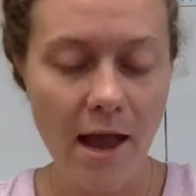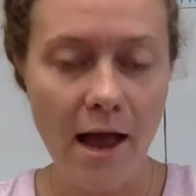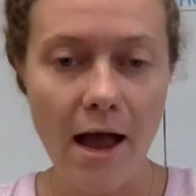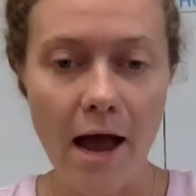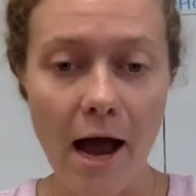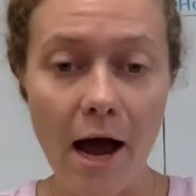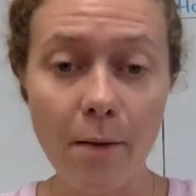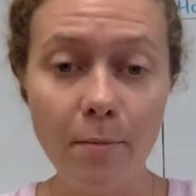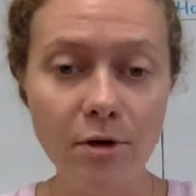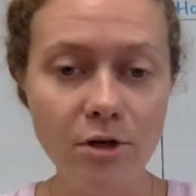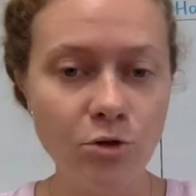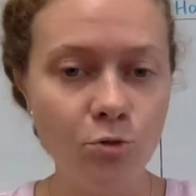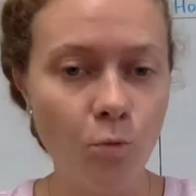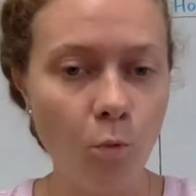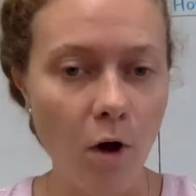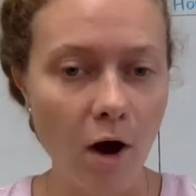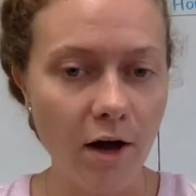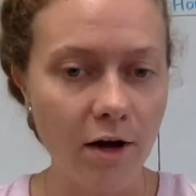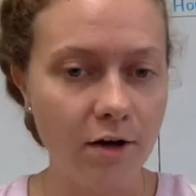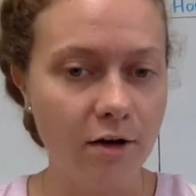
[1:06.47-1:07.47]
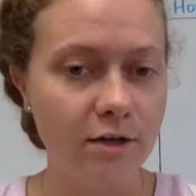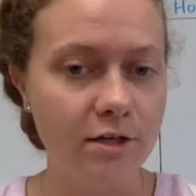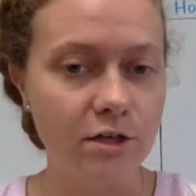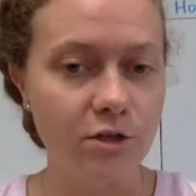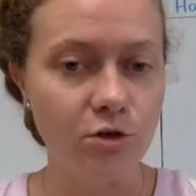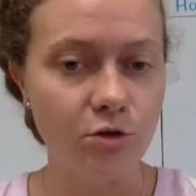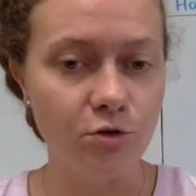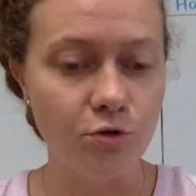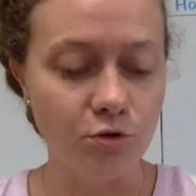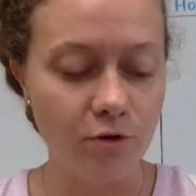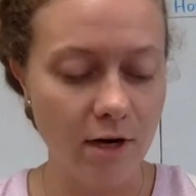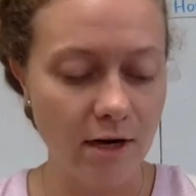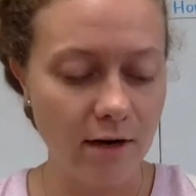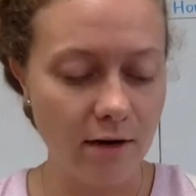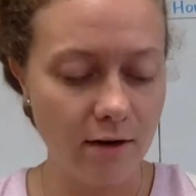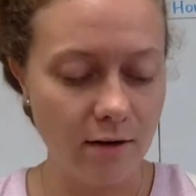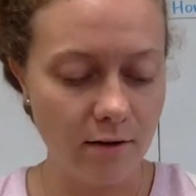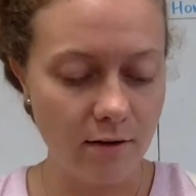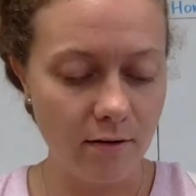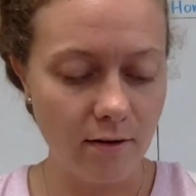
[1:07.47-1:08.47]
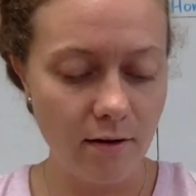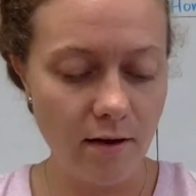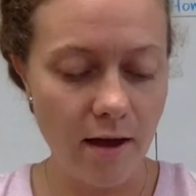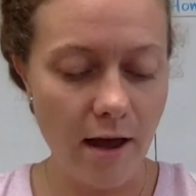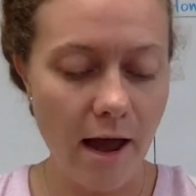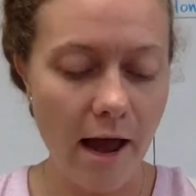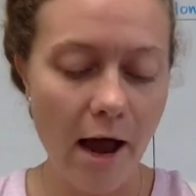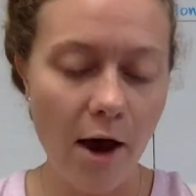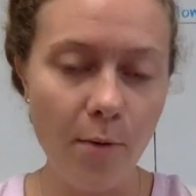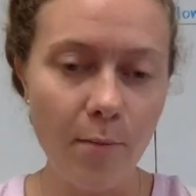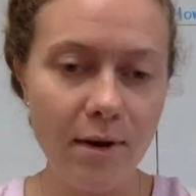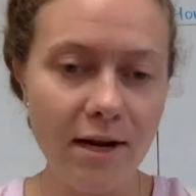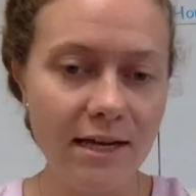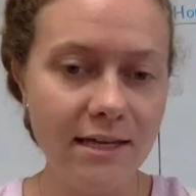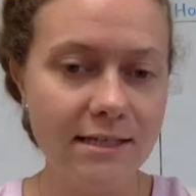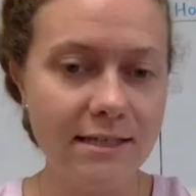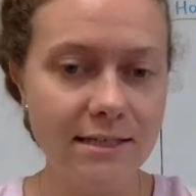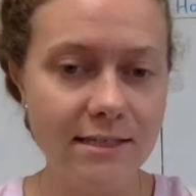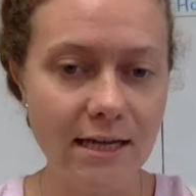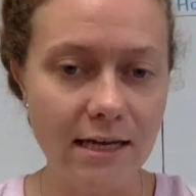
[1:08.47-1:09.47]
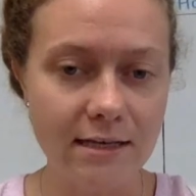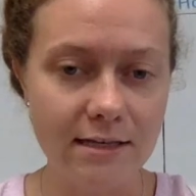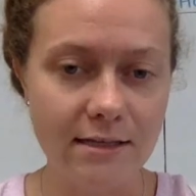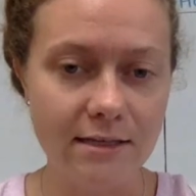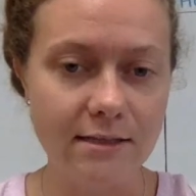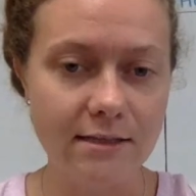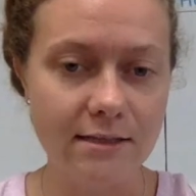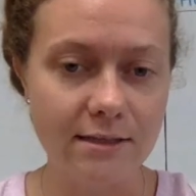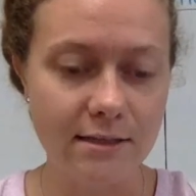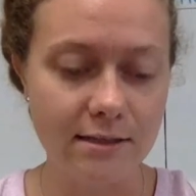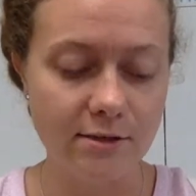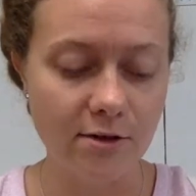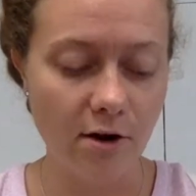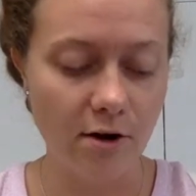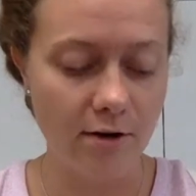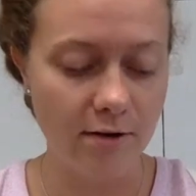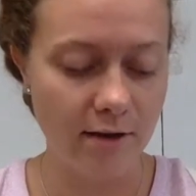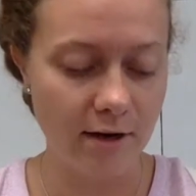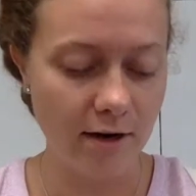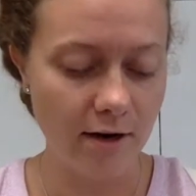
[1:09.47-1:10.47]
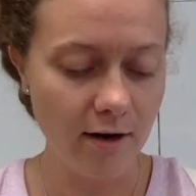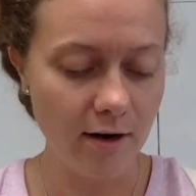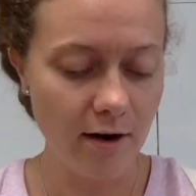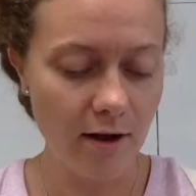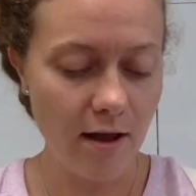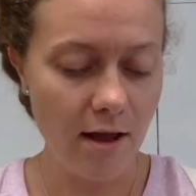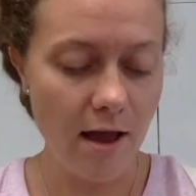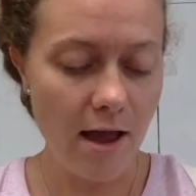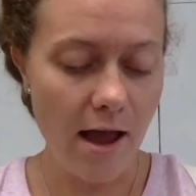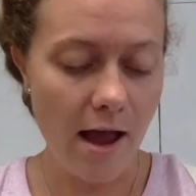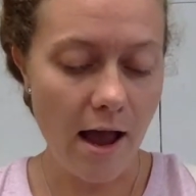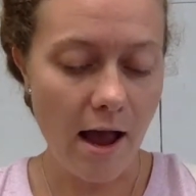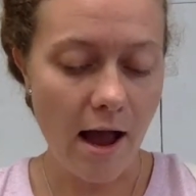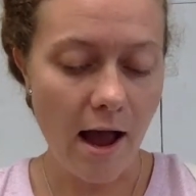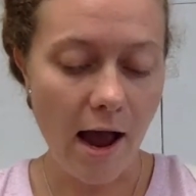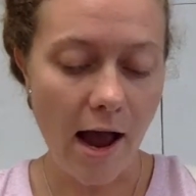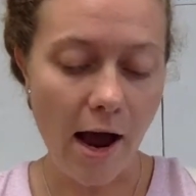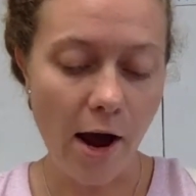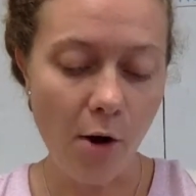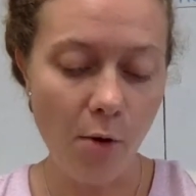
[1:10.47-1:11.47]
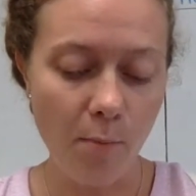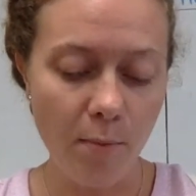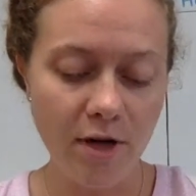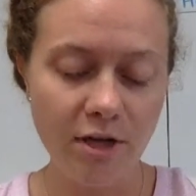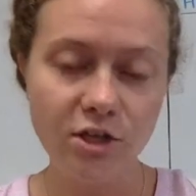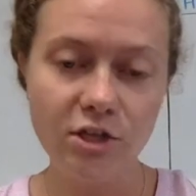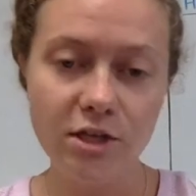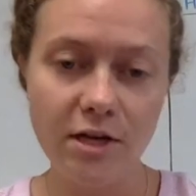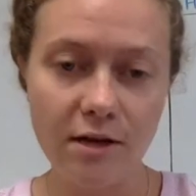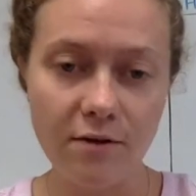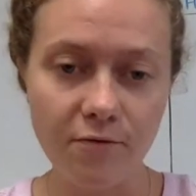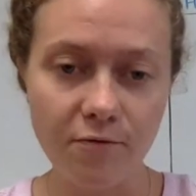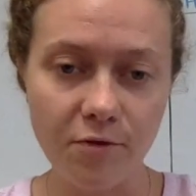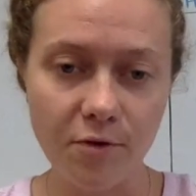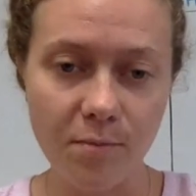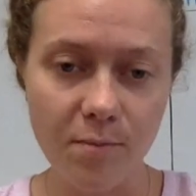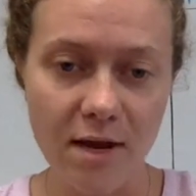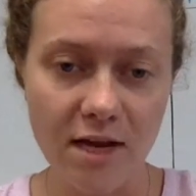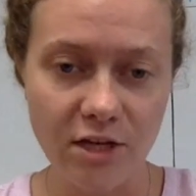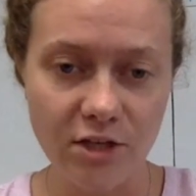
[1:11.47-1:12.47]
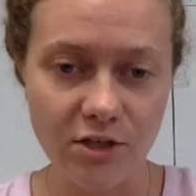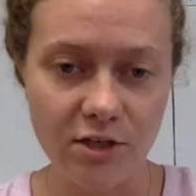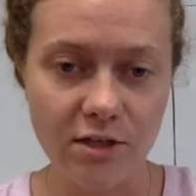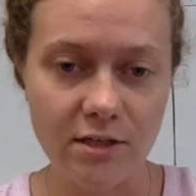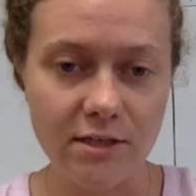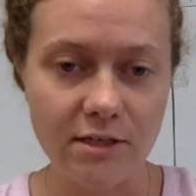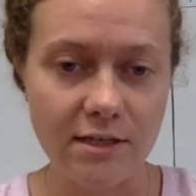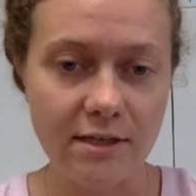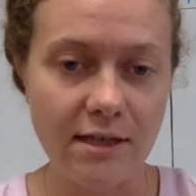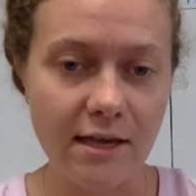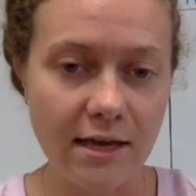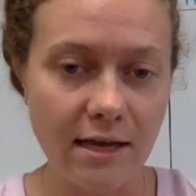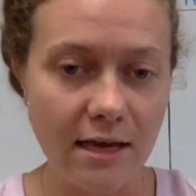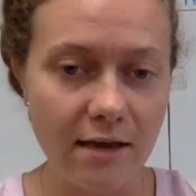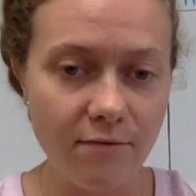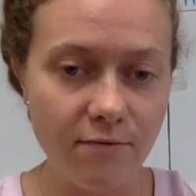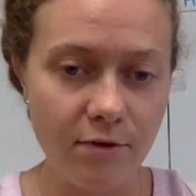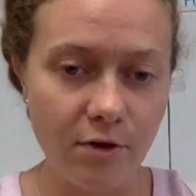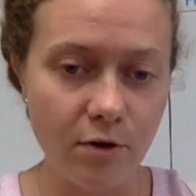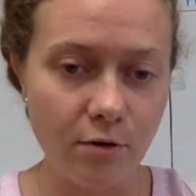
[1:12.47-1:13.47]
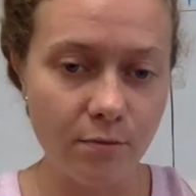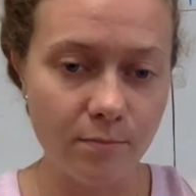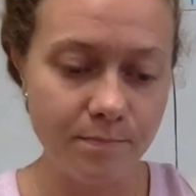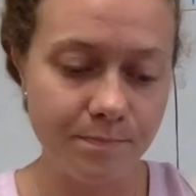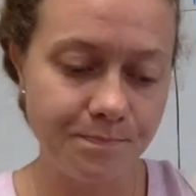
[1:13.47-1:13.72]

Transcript: How much water did you drink? How many sentences are there? How much information did they give you?